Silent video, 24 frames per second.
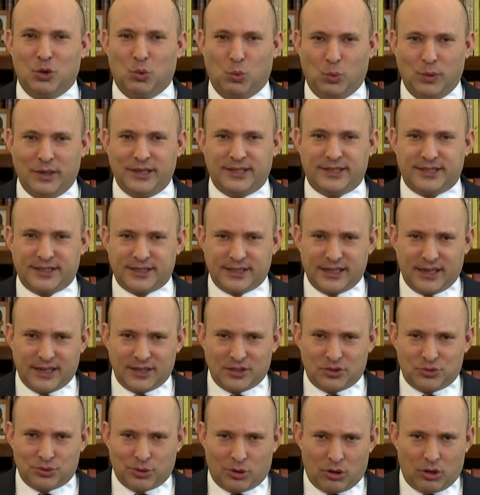We
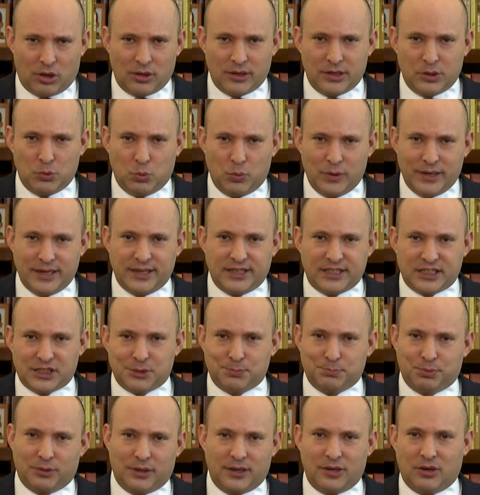stand tall and we
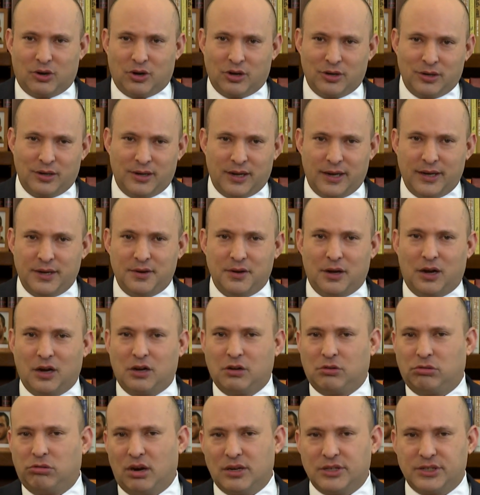spread our light
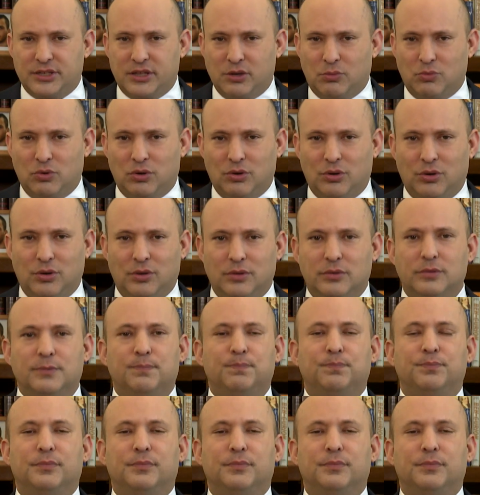across the world.